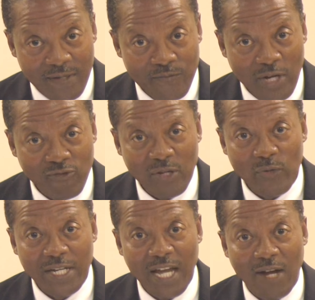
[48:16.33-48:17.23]
Brethren,
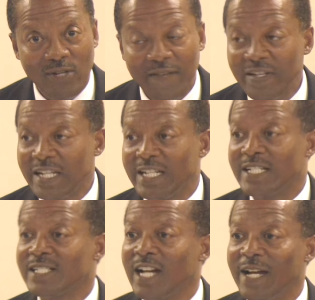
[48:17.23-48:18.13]
we're now living in a
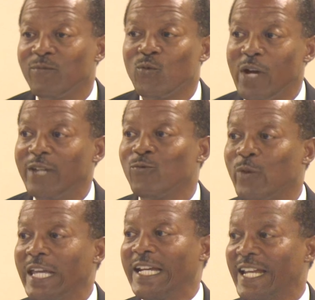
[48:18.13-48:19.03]
time when
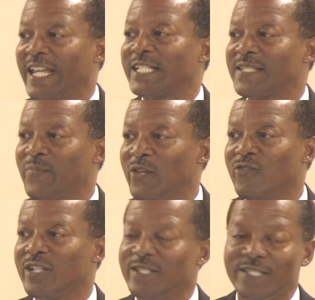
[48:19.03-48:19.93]
we can
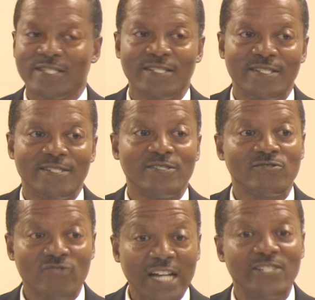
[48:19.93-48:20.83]
experience
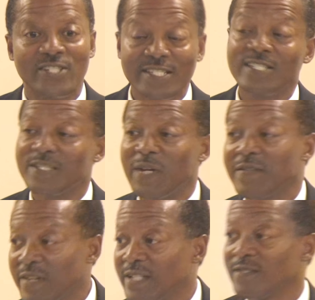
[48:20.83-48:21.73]
righteousness by
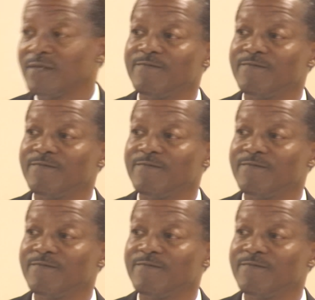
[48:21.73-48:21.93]
faith.